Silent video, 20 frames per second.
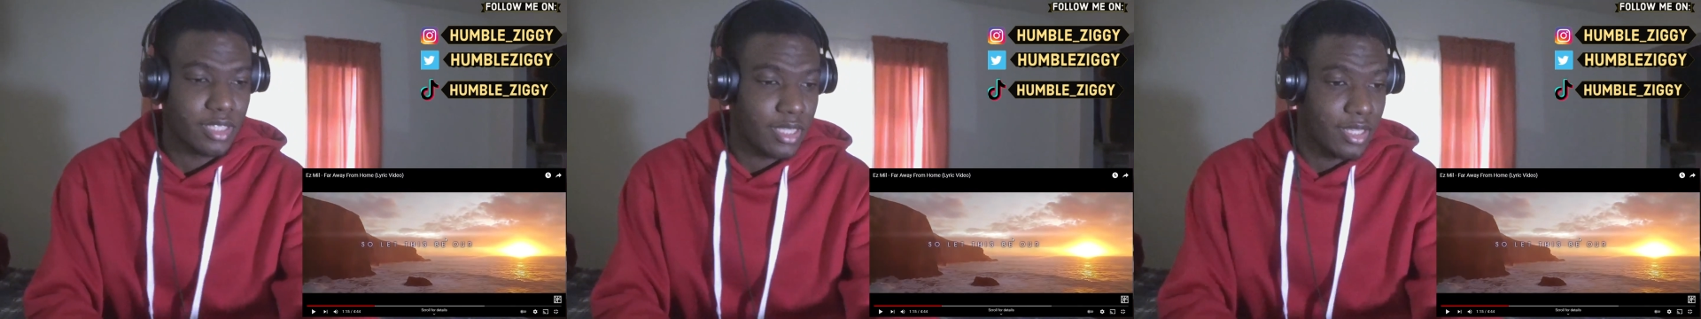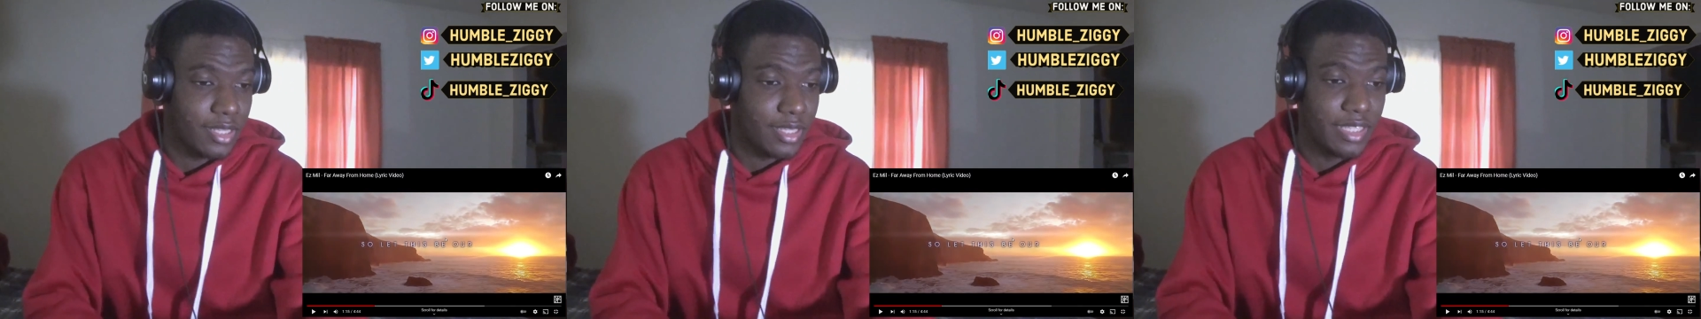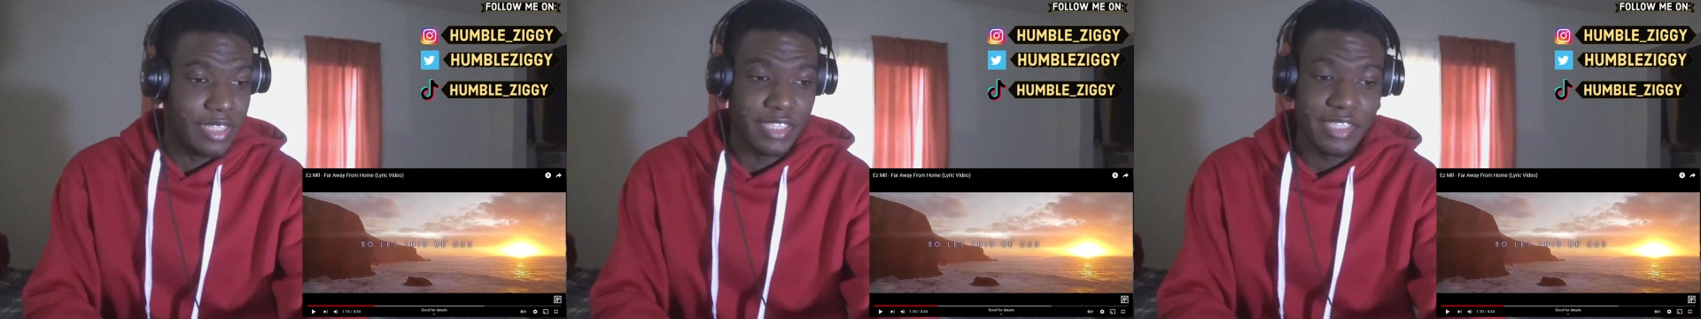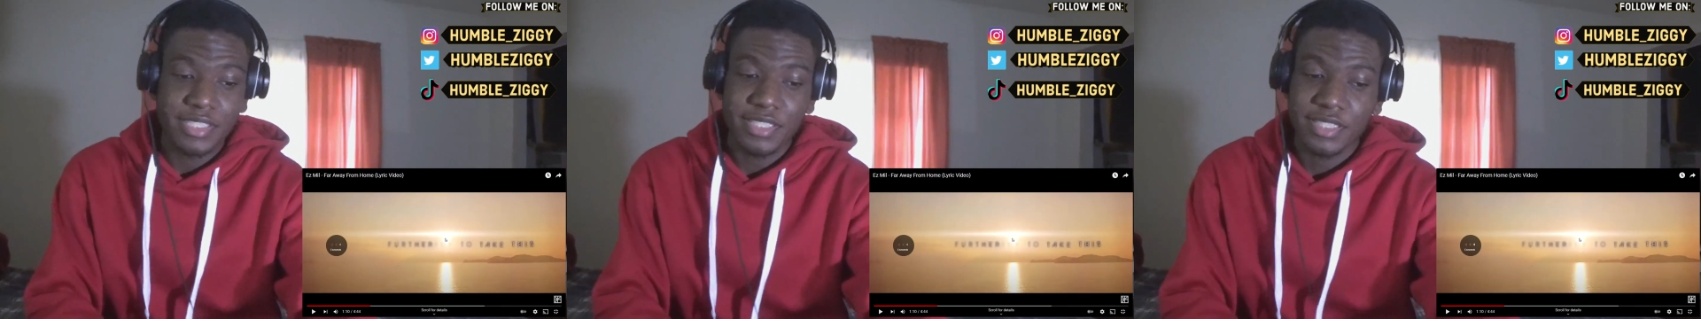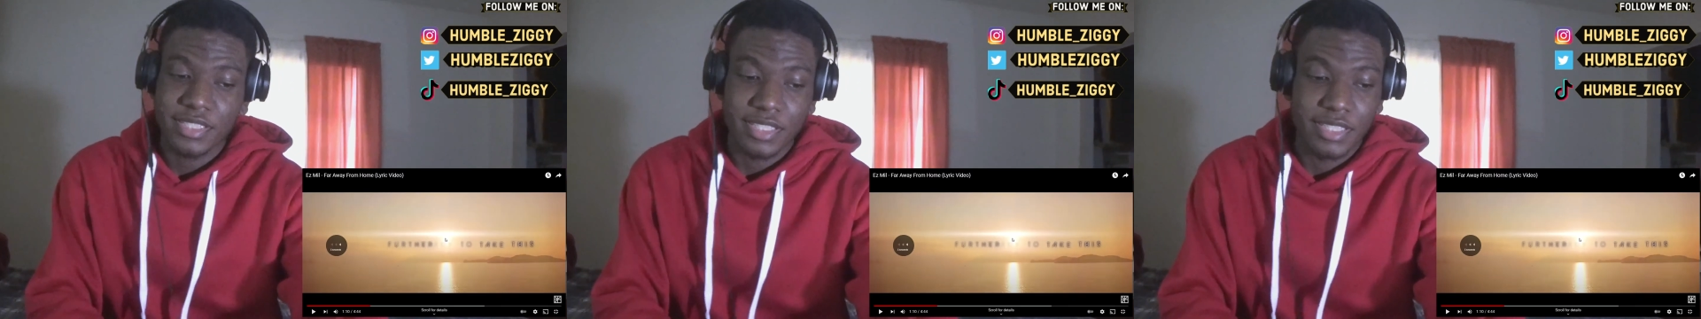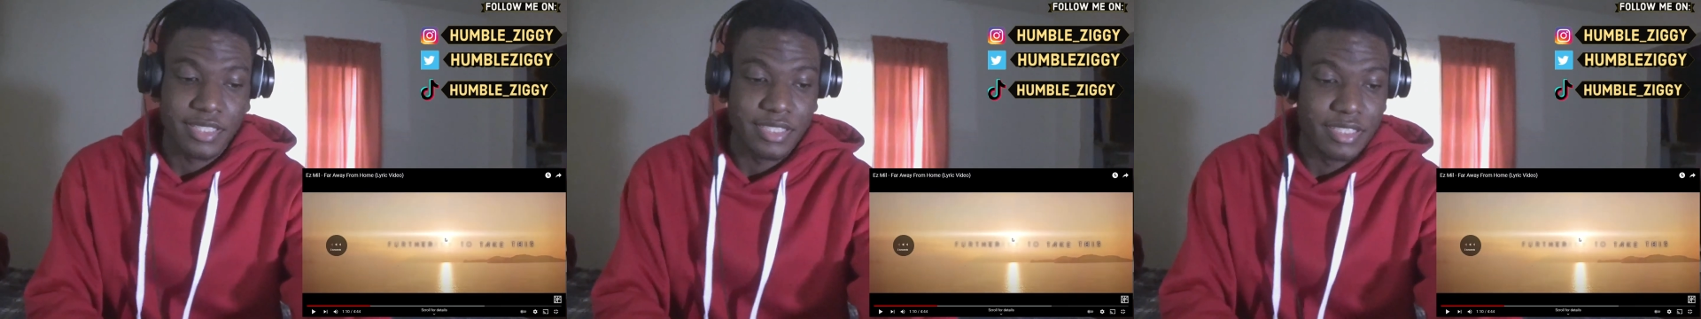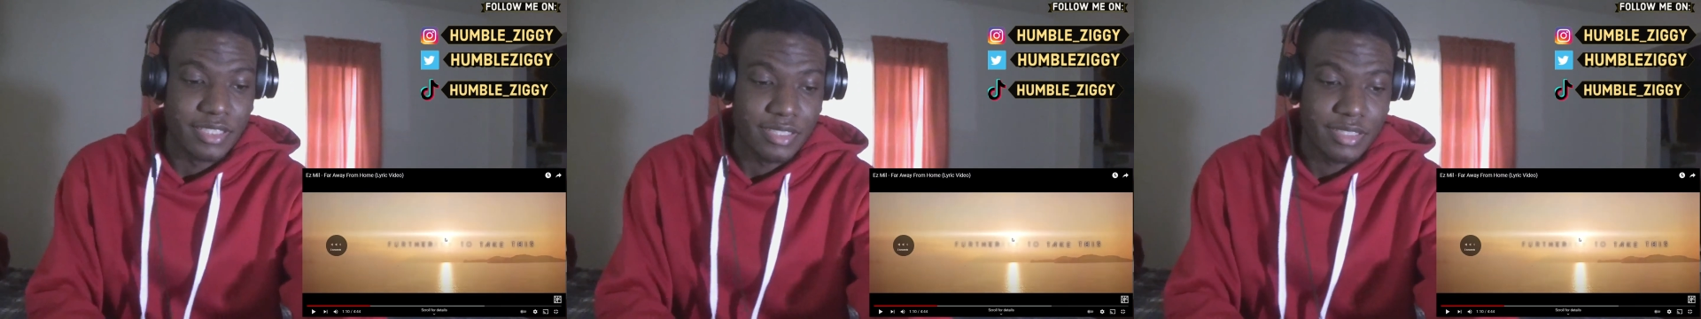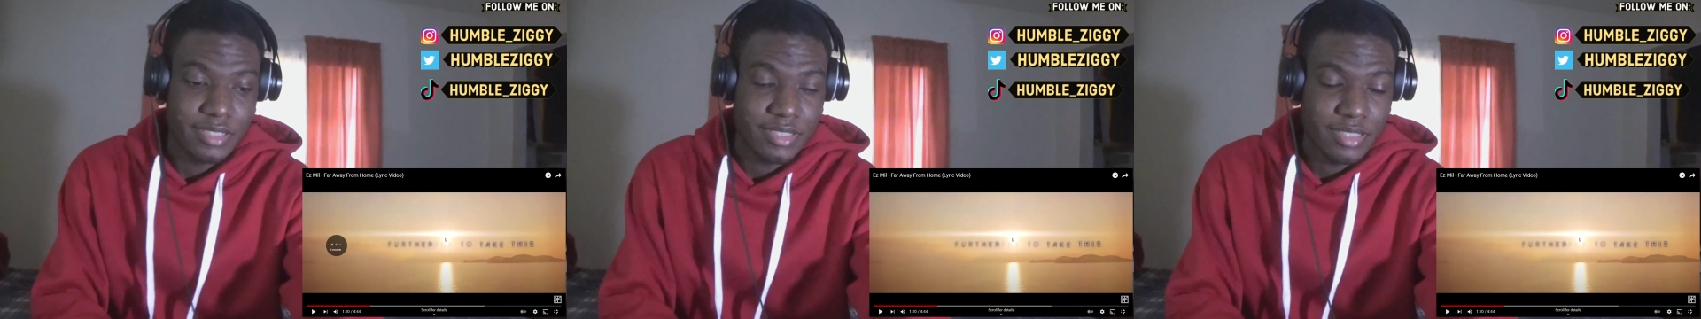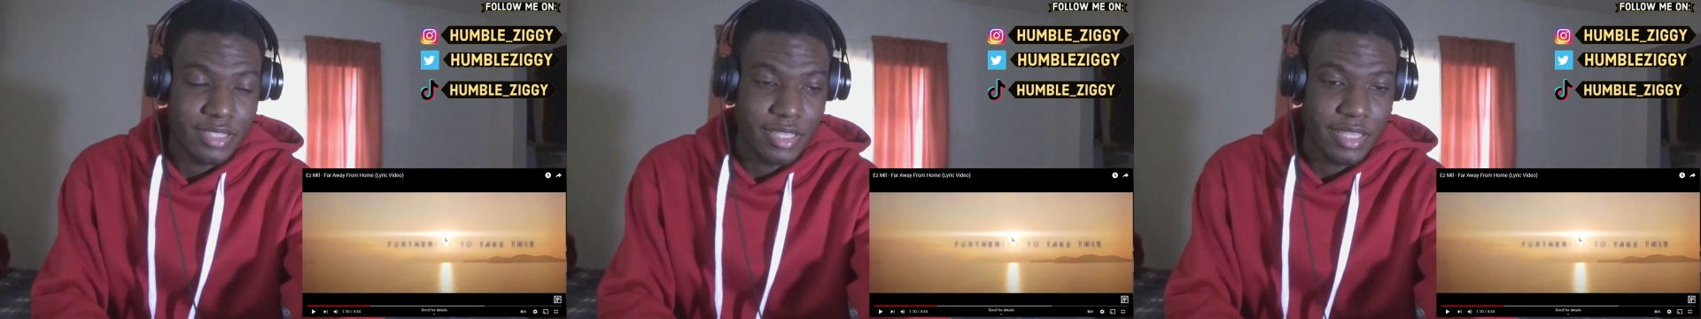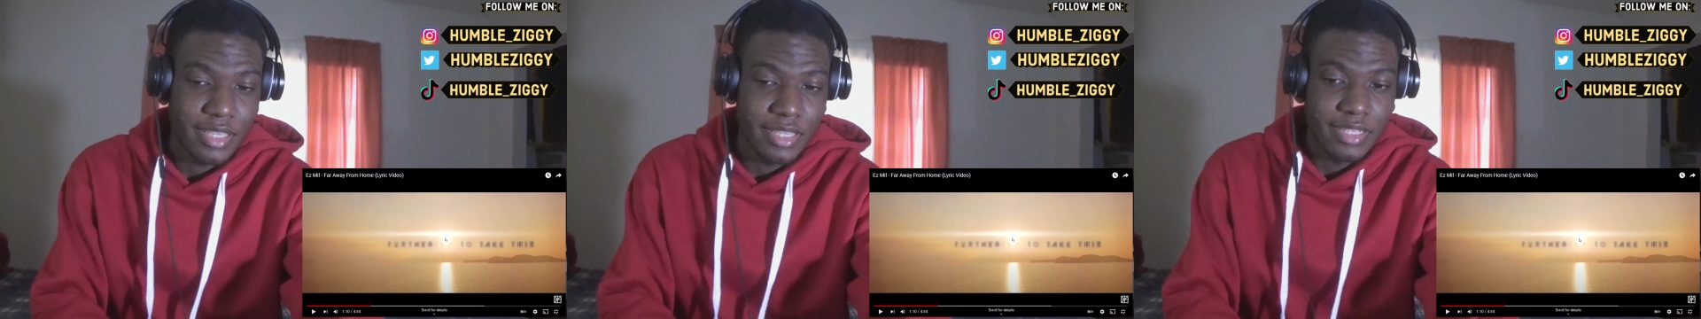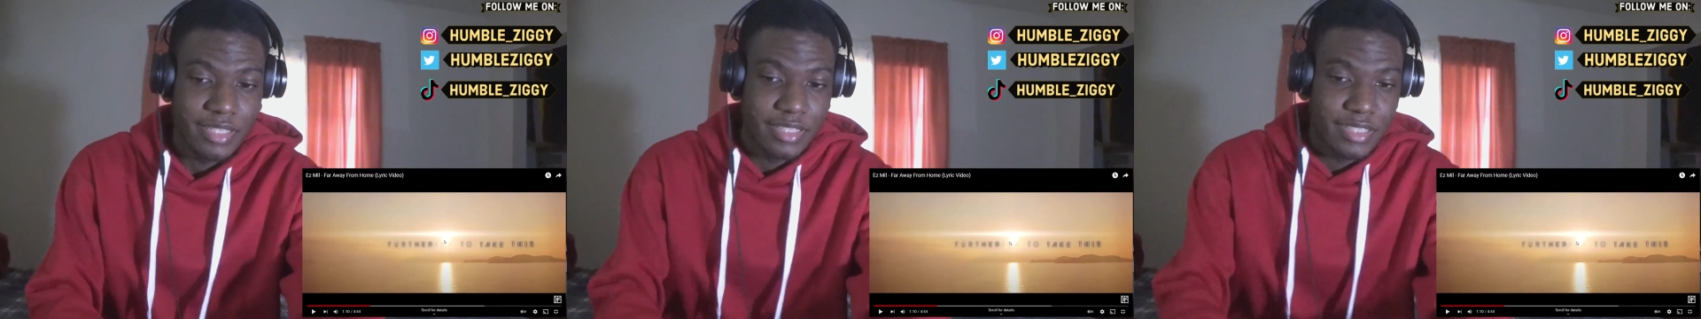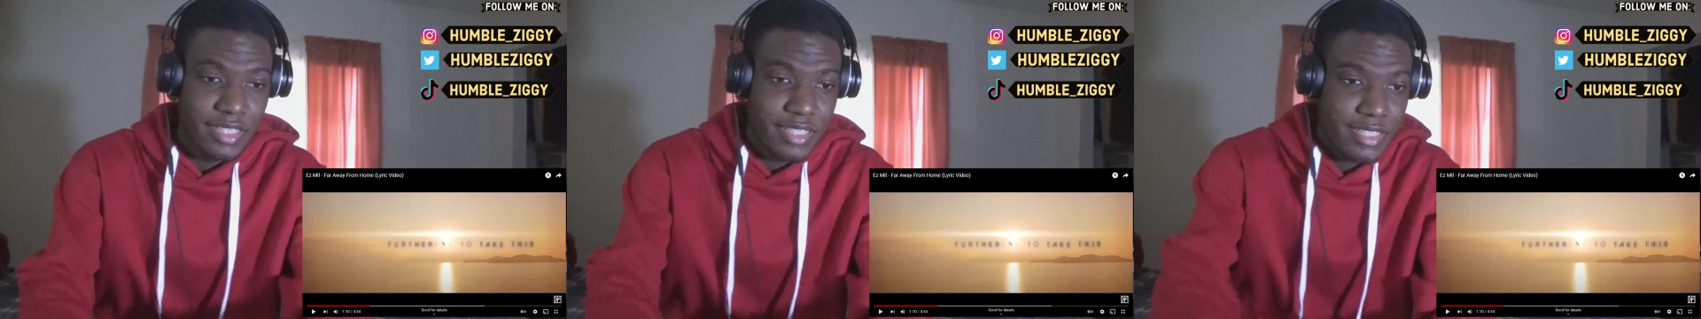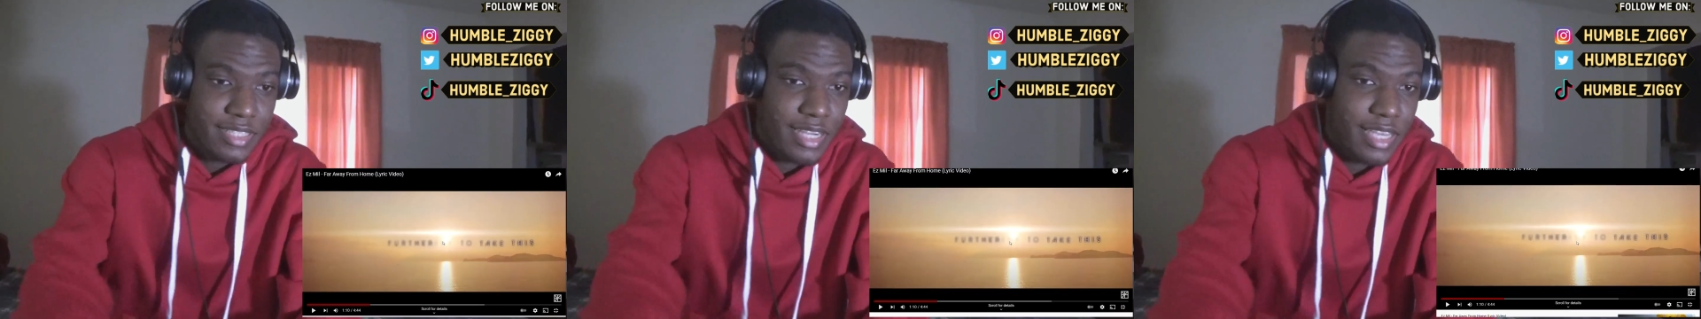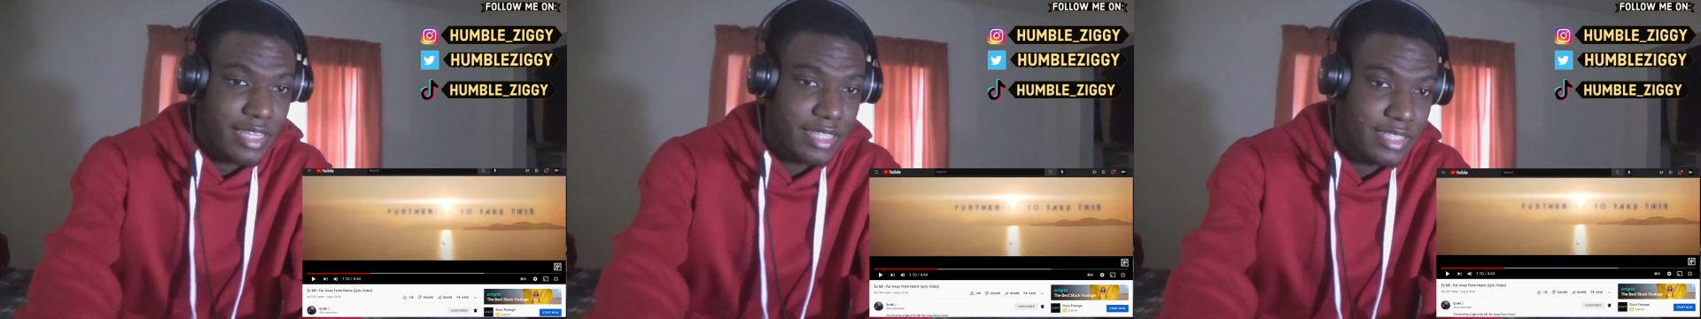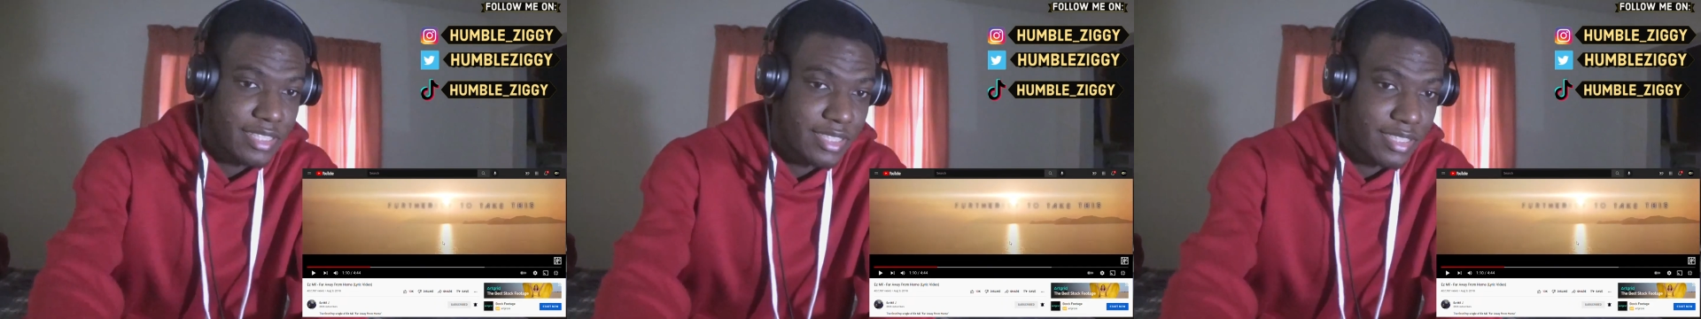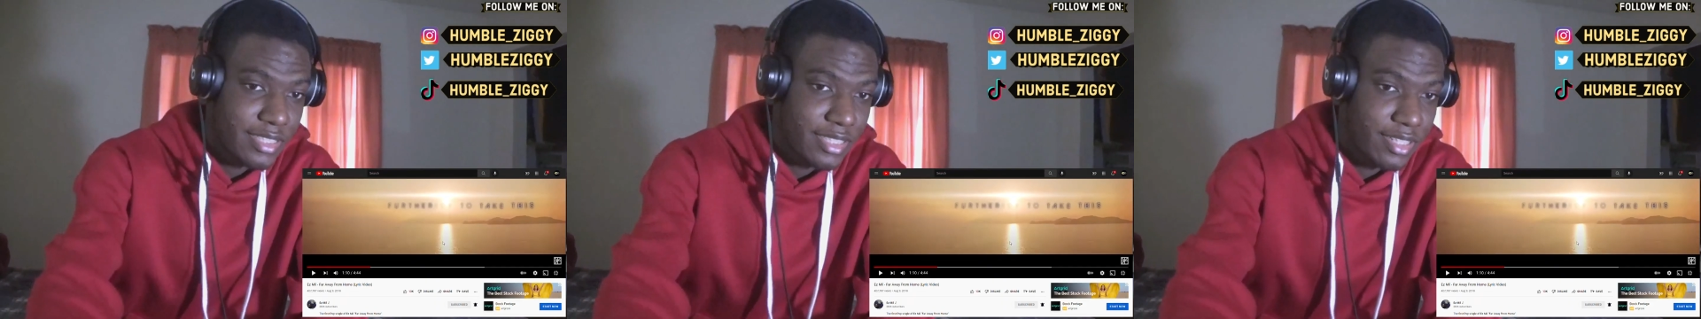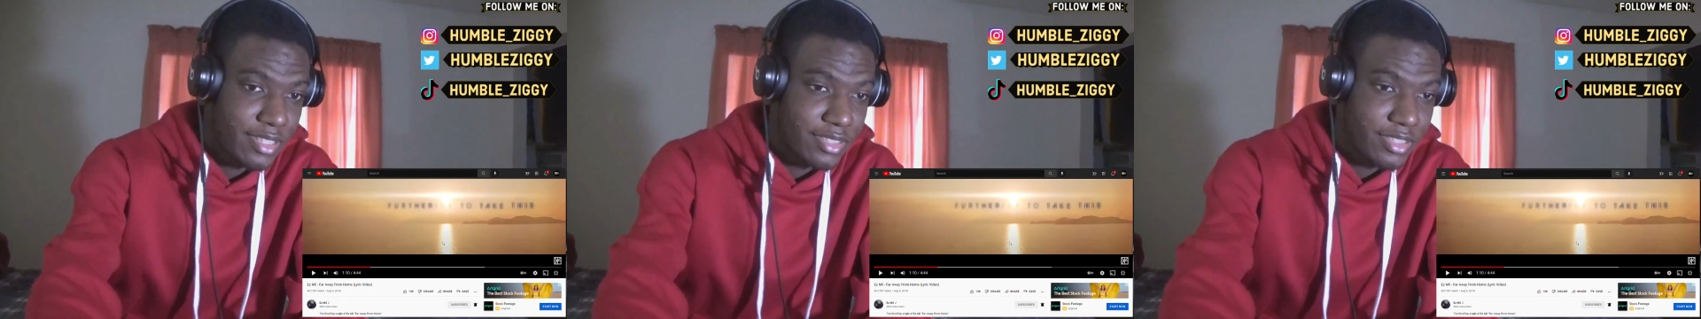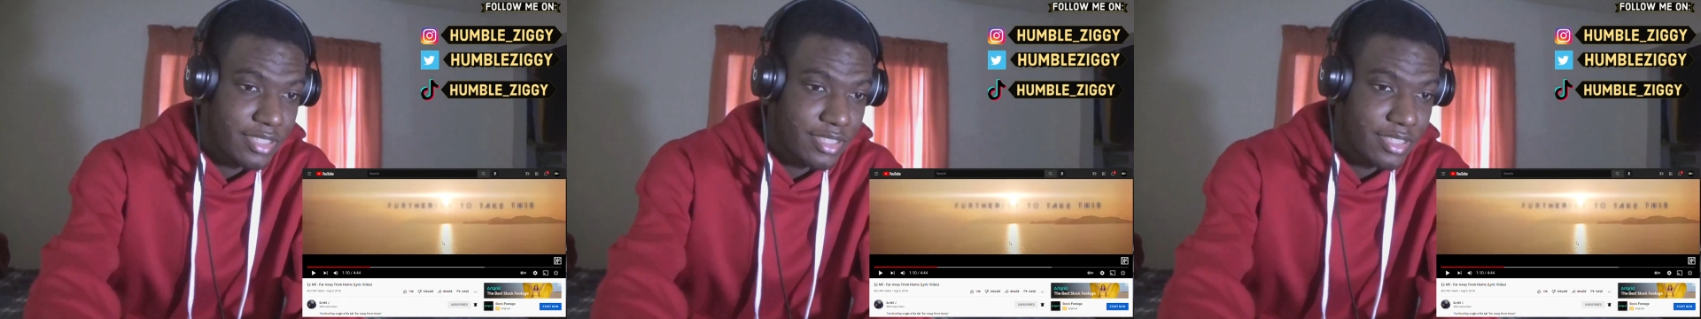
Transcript: Hey, this is it. And it's like this, y'all.